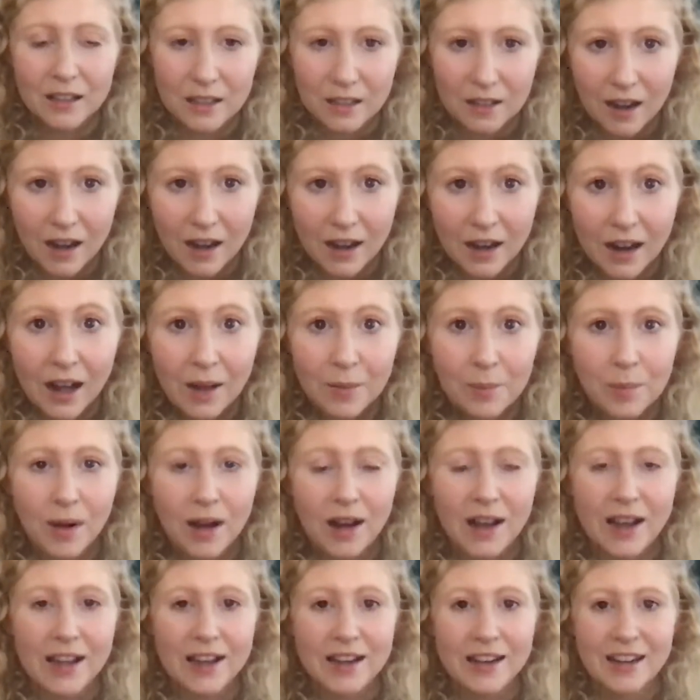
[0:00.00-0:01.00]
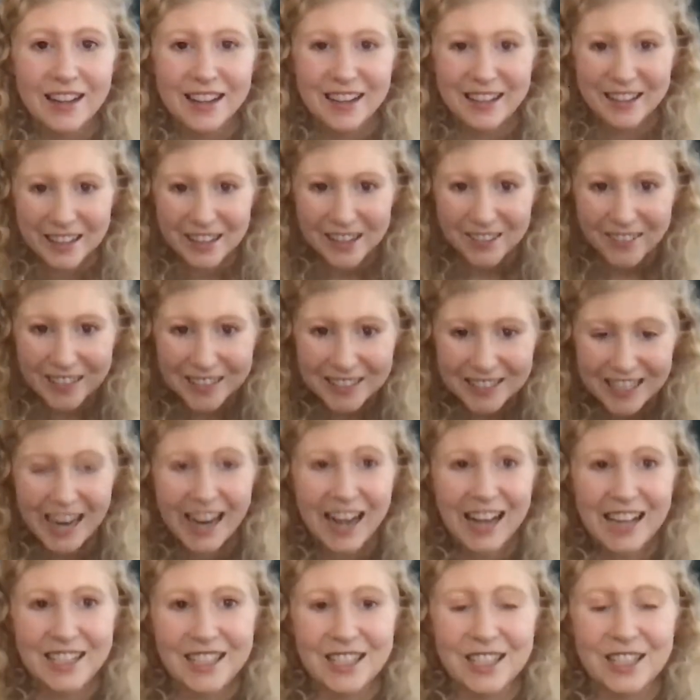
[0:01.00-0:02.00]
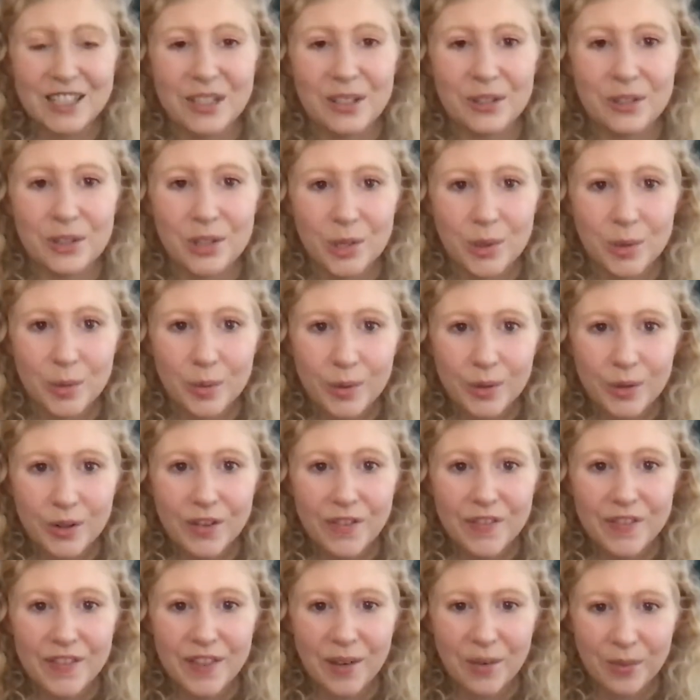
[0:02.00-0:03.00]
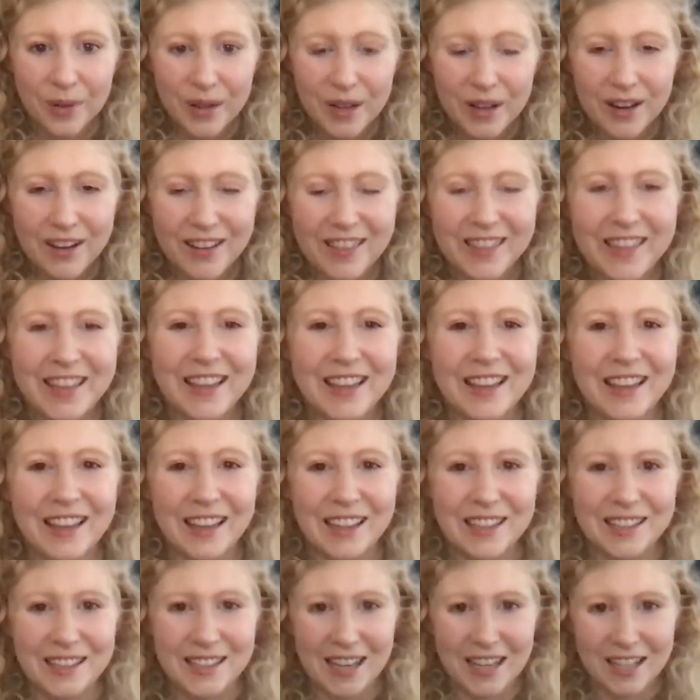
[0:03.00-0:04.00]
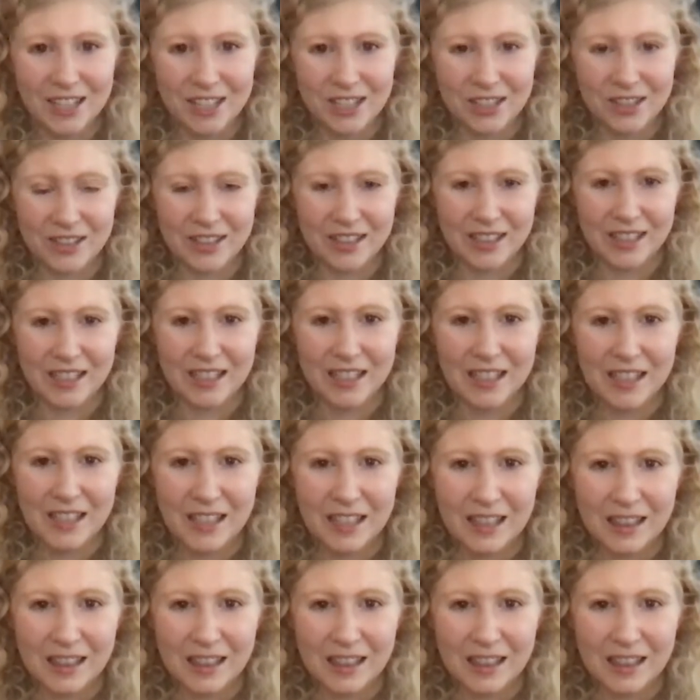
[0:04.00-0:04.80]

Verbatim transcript: caught up on, you know, attached to truth that we are thinking is actually